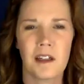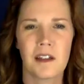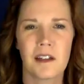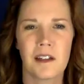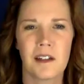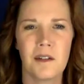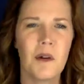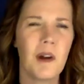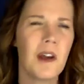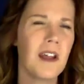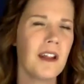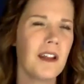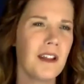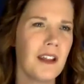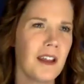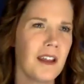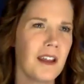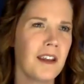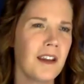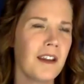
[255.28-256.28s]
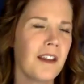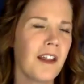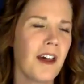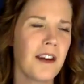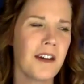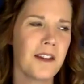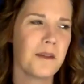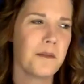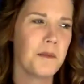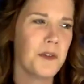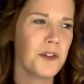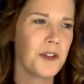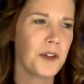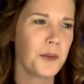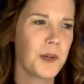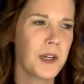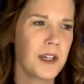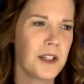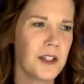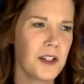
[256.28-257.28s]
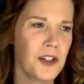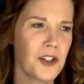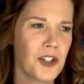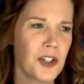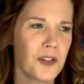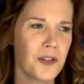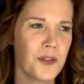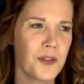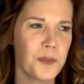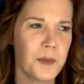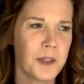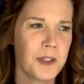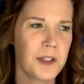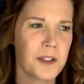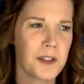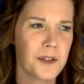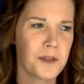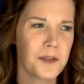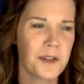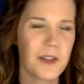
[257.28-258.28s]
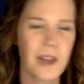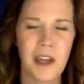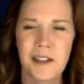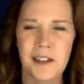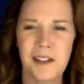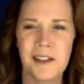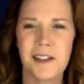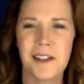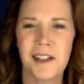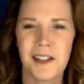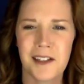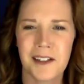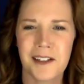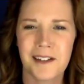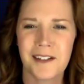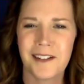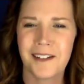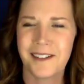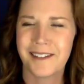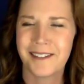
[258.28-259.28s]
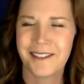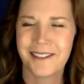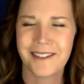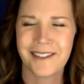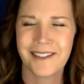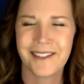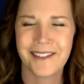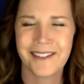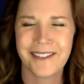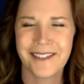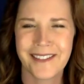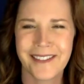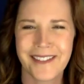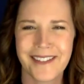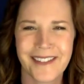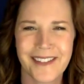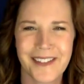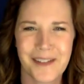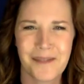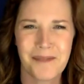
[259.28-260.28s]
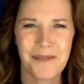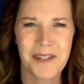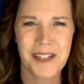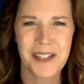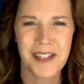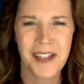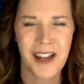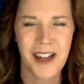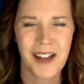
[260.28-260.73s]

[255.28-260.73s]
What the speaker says: Well, and a lot of the music we had to shift because of licensing. But yeah.